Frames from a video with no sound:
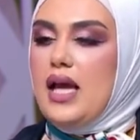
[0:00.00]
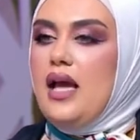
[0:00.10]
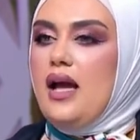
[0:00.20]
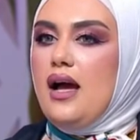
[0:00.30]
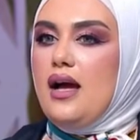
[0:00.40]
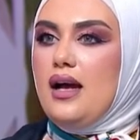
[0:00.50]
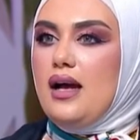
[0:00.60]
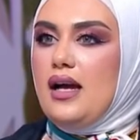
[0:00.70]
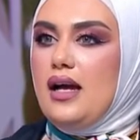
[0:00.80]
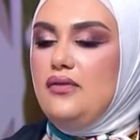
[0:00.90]

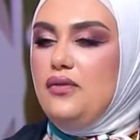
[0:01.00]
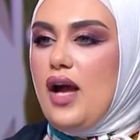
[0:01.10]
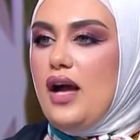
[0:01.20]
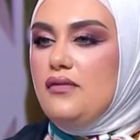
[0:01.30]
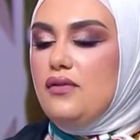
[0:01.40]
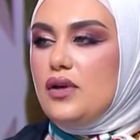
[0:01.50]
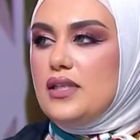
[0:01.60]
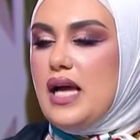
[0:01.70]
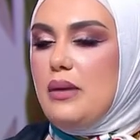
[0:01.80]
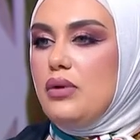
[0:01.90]
if we have, for
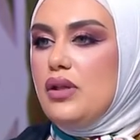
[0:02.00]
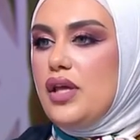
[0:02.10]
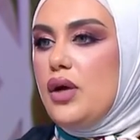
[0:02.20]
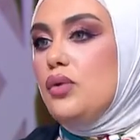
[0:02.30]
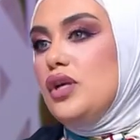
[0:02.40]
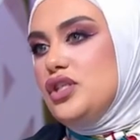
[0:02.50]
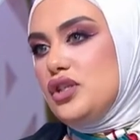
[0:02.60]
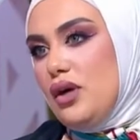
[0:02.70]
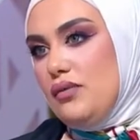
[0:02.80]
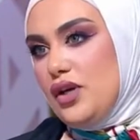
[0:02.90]
example, the origin
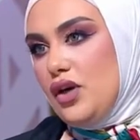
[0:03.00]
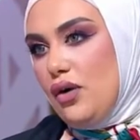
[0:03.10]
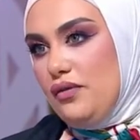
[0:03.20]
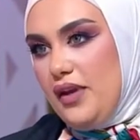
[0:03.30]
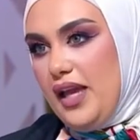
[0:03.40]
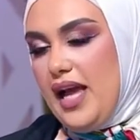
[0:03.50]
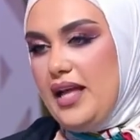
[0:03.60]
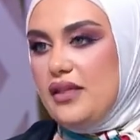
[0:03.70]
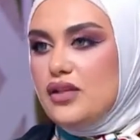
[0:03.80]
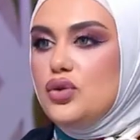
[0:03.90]
of the coffee
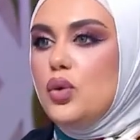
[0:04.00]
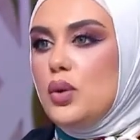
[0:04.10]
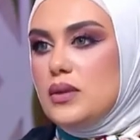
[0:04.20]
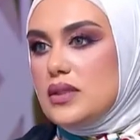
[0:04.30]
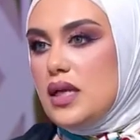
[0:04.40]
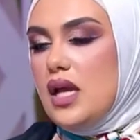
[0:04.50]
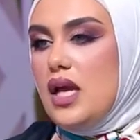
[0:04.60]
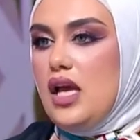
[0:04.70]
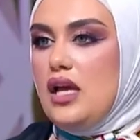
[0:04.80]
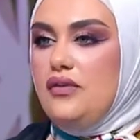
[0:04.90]
and the tools,
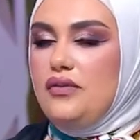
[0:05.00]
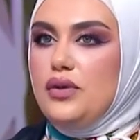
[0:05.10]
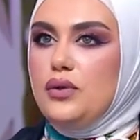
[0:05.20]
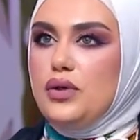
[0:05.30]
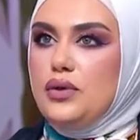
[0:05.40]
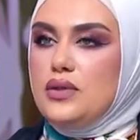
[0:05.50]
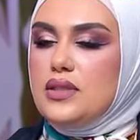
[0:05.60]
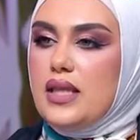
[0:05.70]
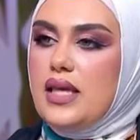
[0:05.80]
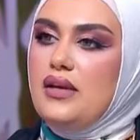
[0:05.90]
if you use the